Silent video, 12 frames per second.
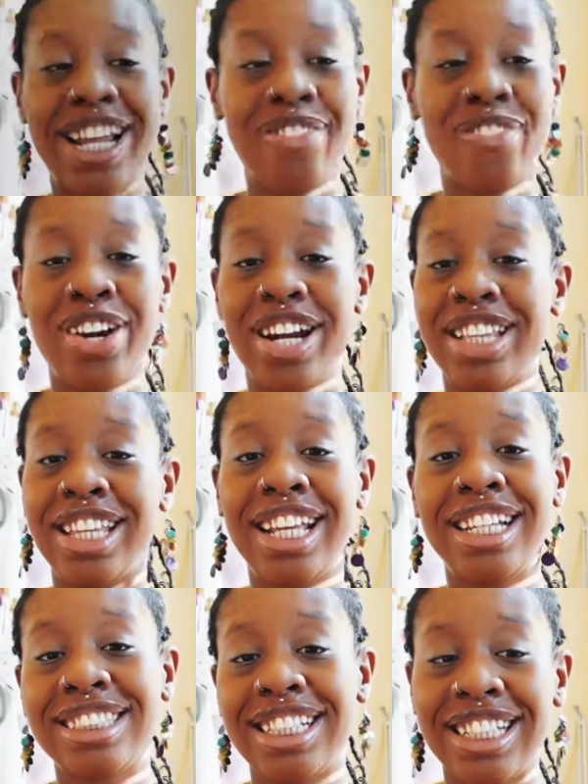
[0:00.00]
where
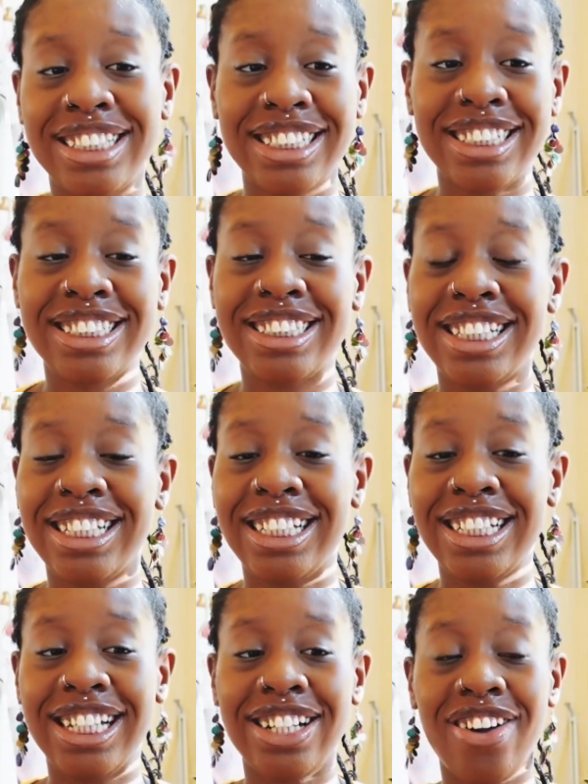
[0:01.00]
things
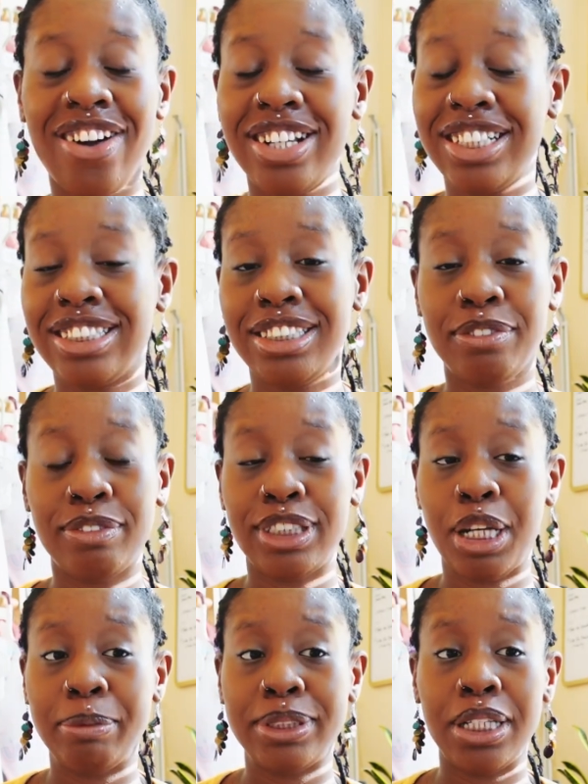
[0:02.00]
existed and all this different
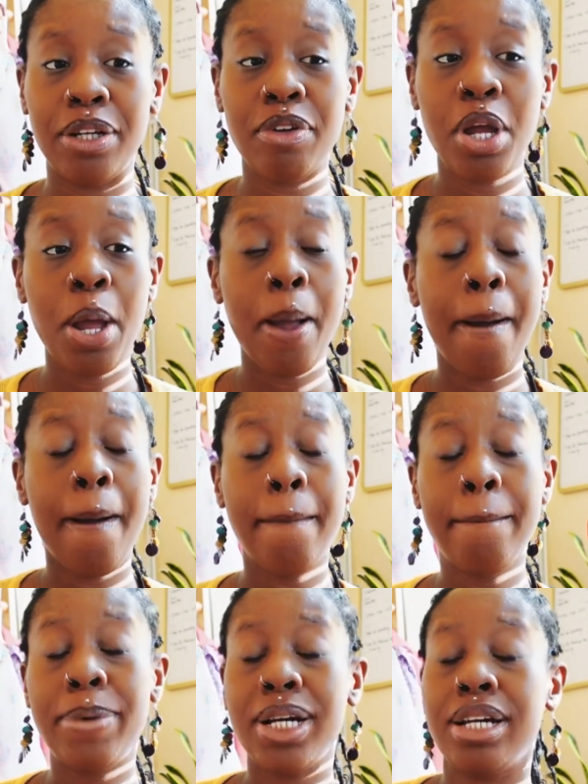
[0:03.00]
type of stuff.
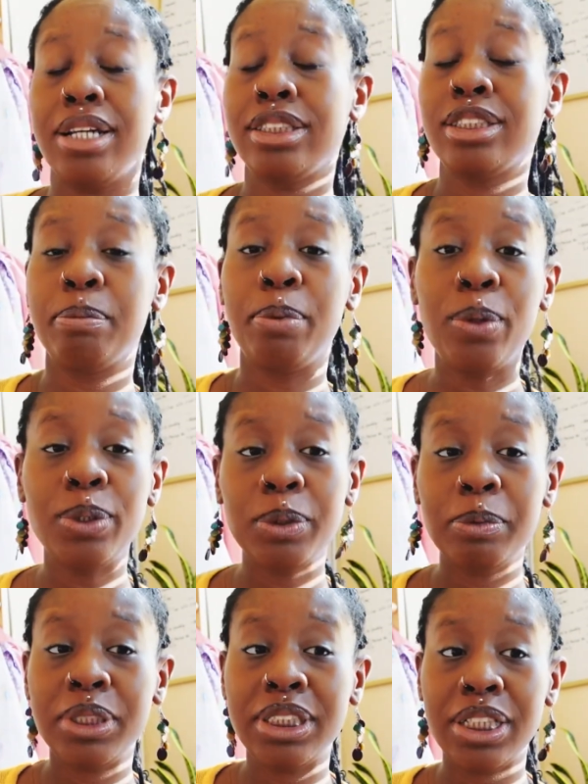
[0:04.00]
But
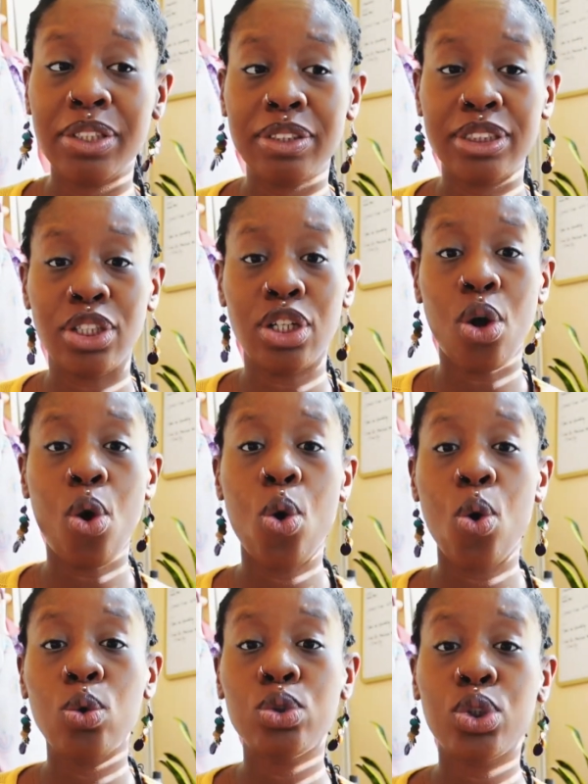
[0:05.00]
supposedly there is a
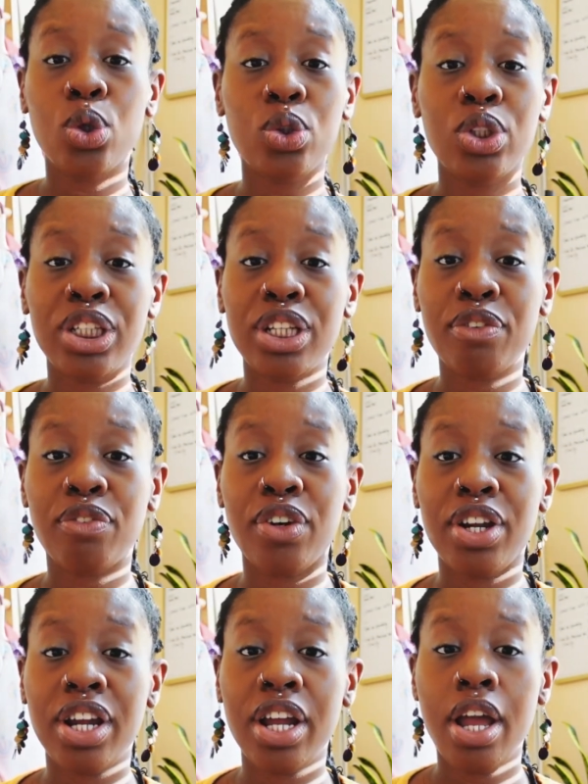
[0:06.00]
whole totally
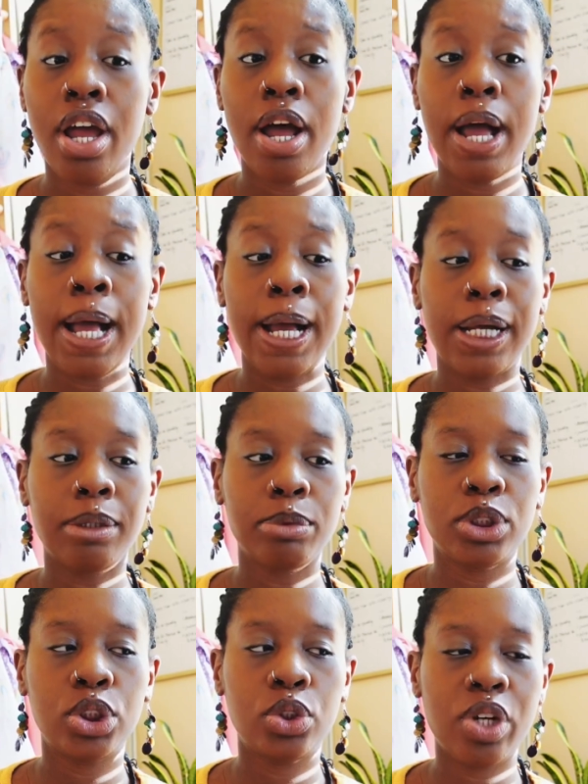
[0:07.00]
different
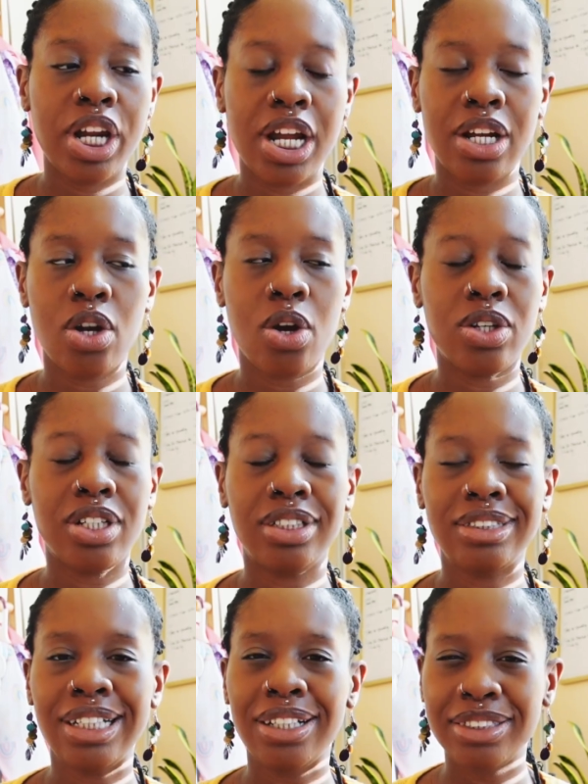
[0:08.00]
strand called the
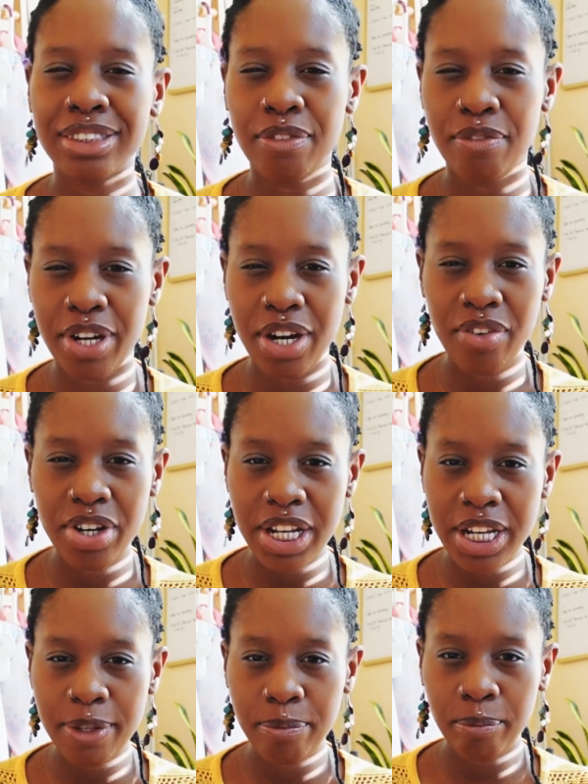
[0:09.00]
Delta
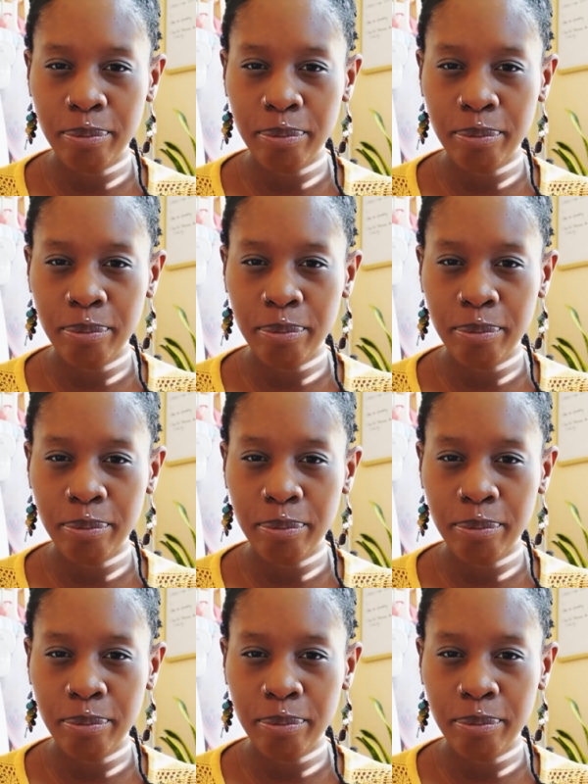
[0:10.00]
variant,